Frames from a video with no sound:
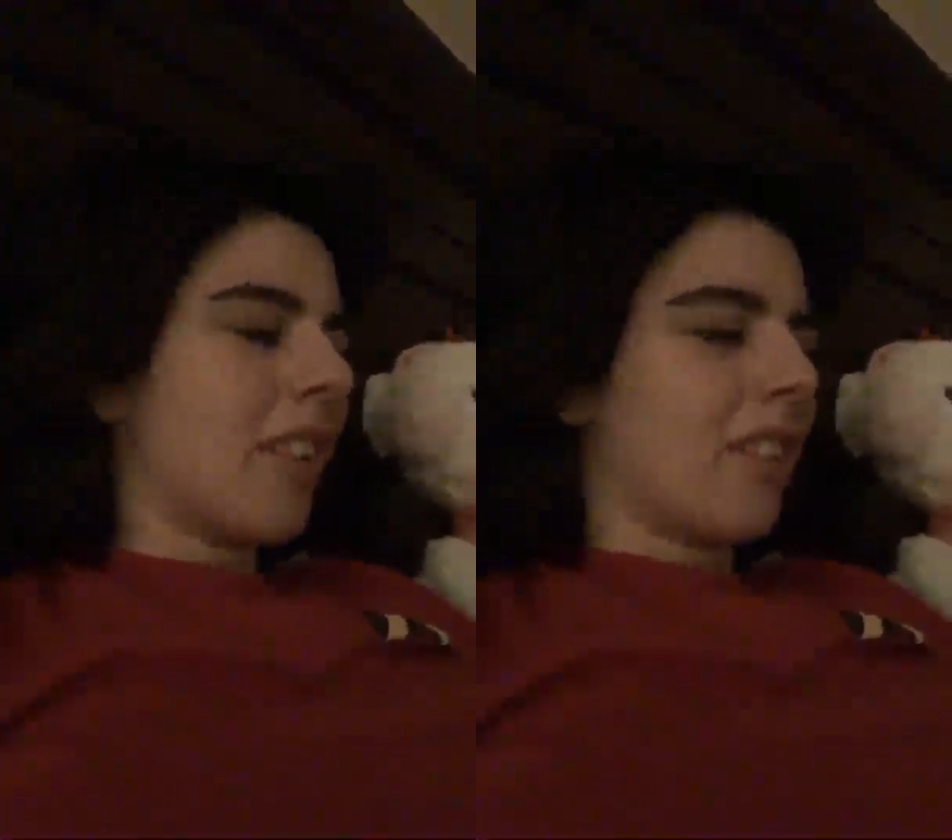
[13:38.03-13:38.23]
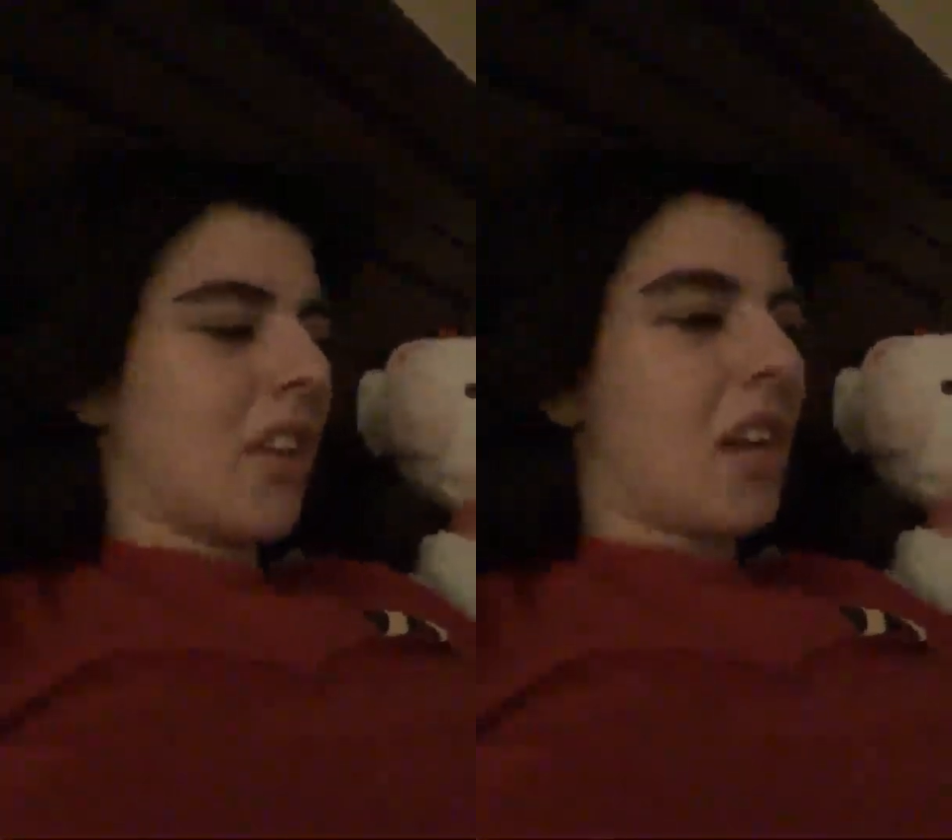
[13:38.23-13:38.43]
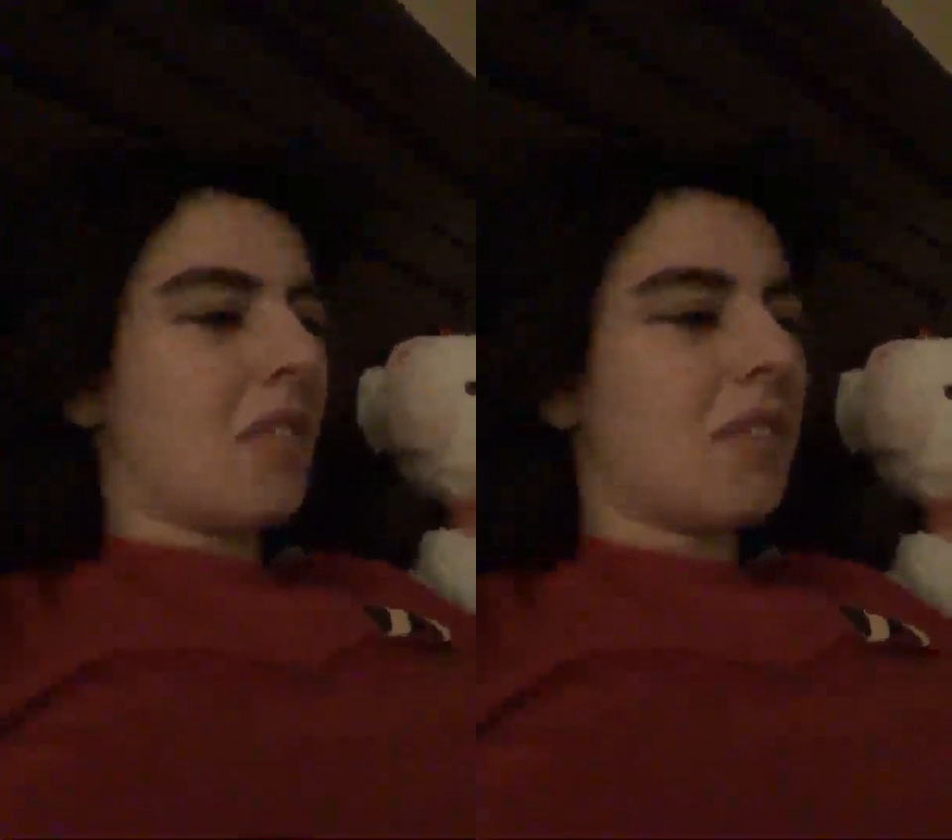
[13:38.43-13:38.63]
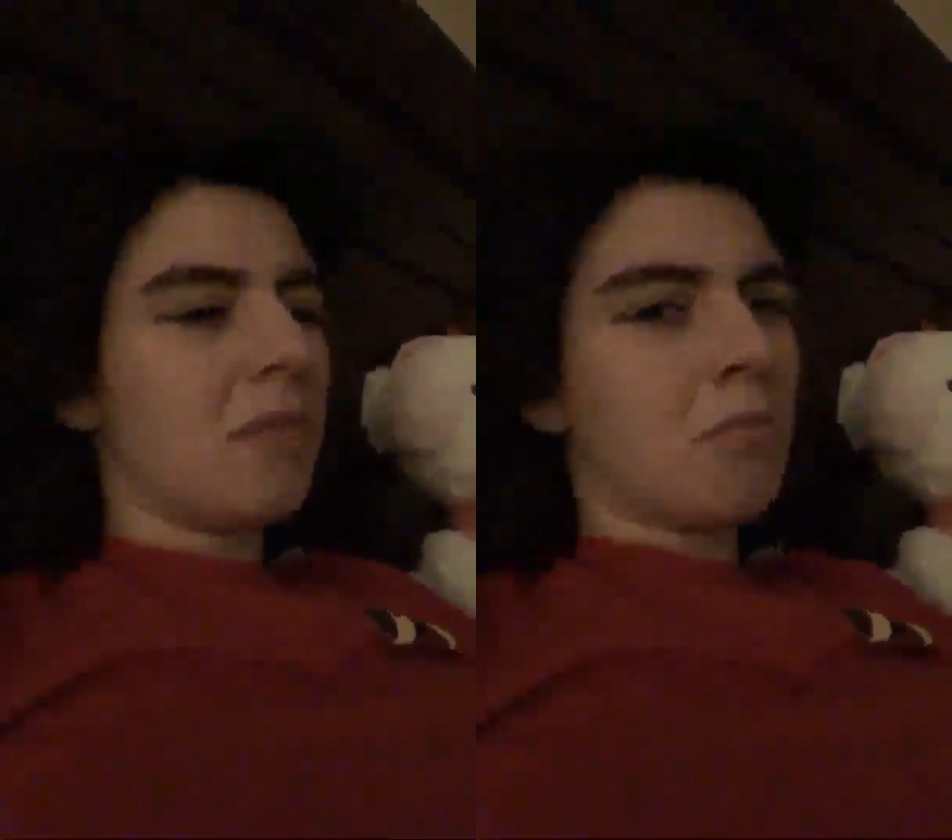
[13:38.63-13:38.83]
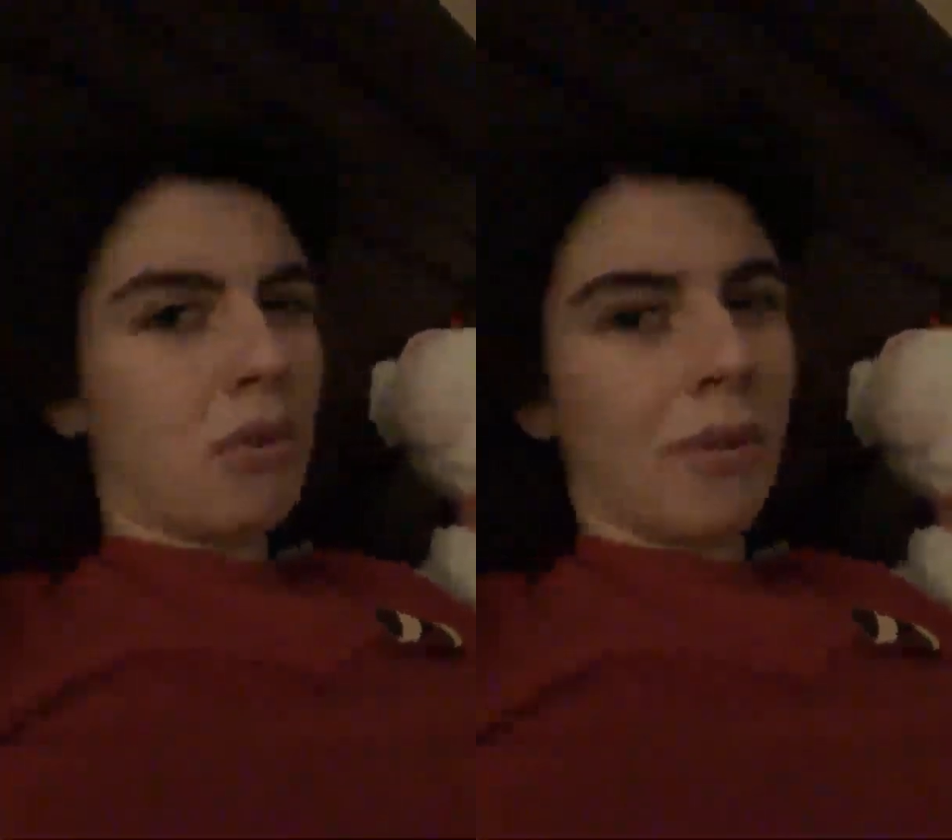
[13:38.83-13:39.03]
you have a
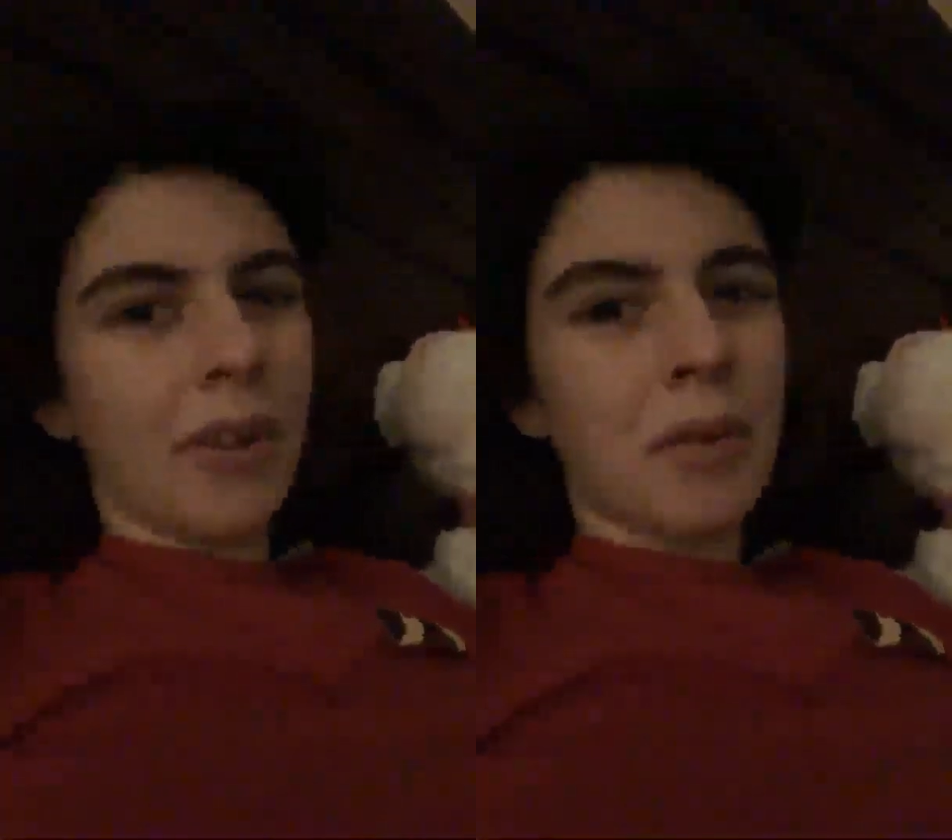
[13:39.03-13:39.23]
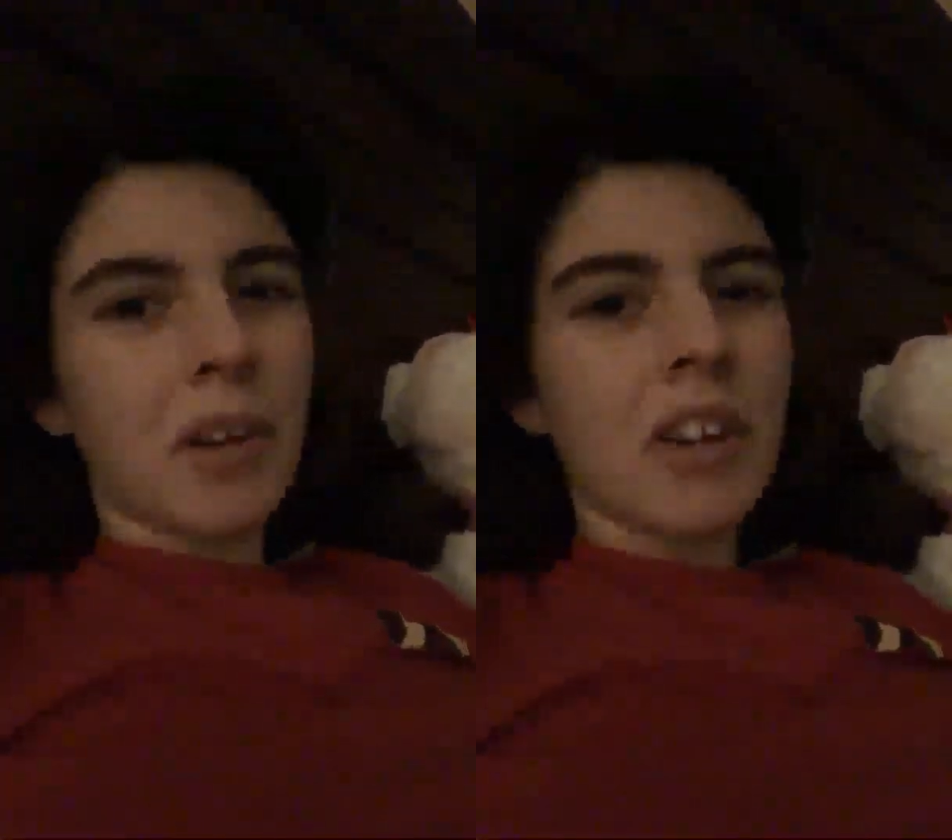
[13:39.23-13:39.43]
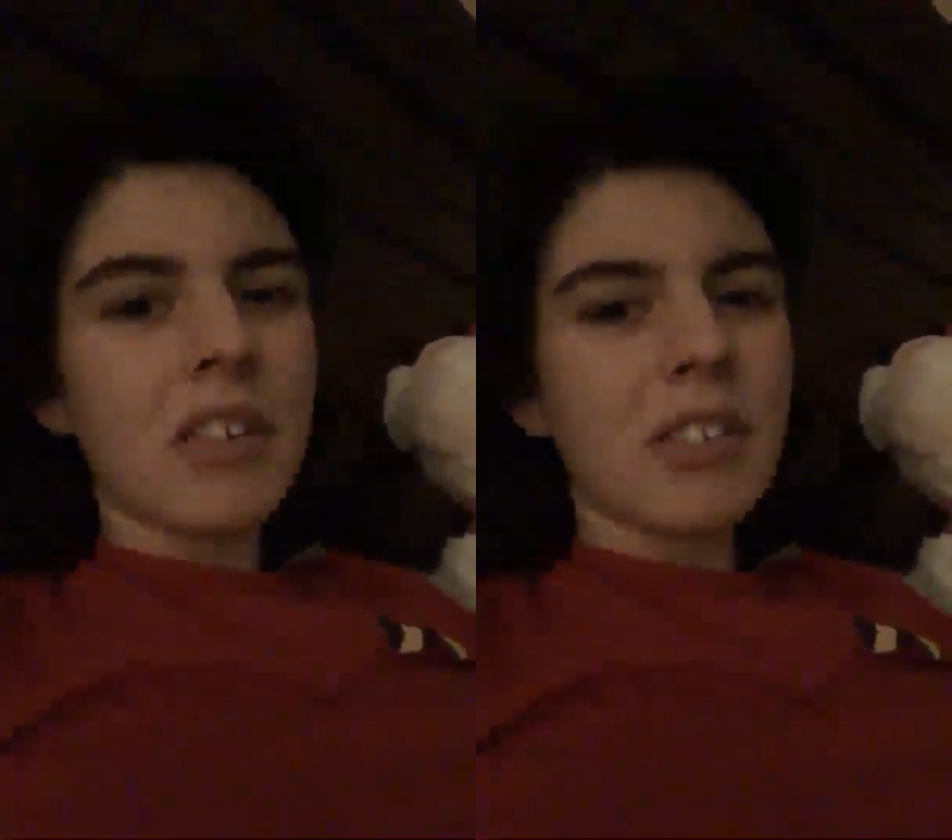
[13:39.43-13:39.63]
boy choir